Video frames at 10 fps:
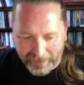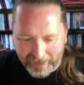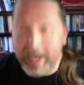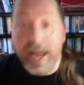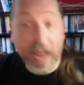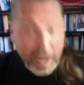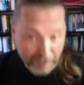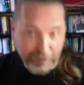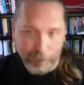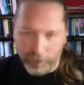Yeah, and the
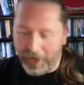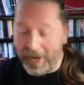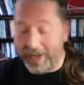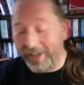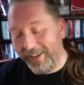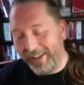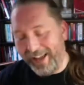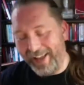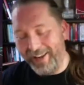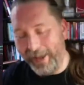fall guy, yeah.
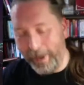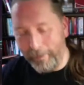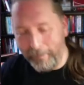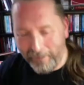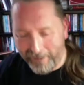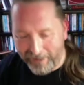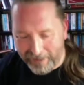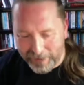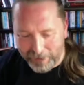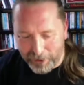And
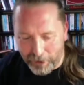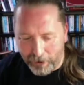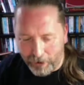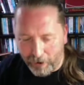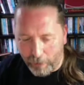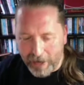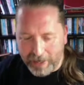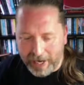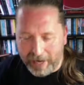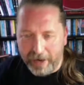so I went
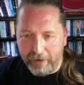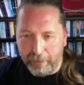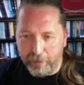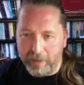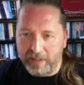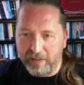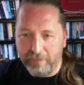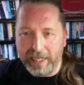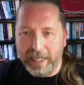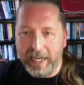down there on the premise of
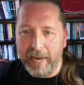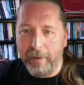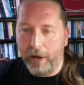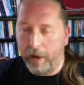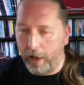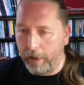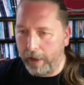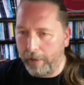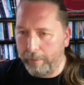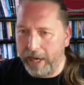meeting him, and
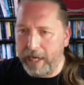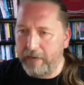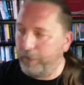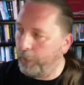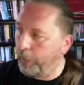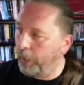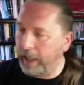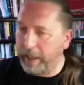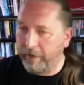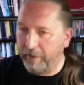I paid for
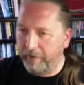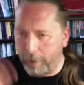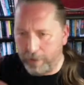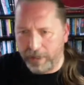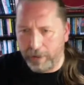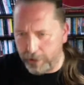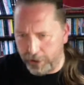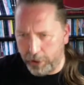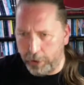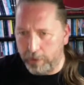a photo
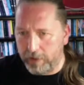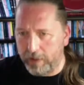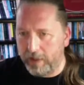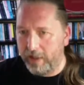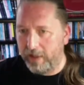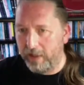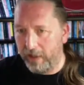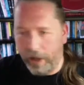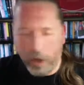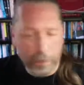shoot
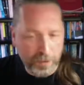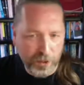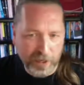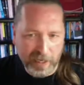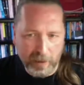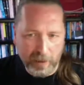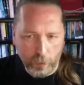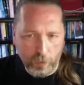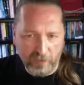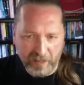opportunity,
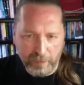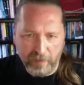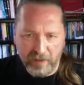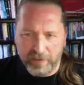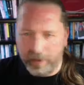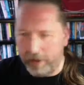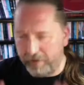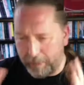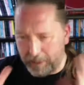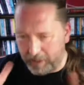thing with him, so you have
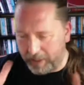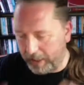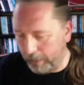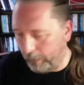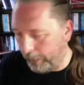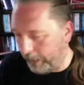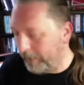your picture taken and all that.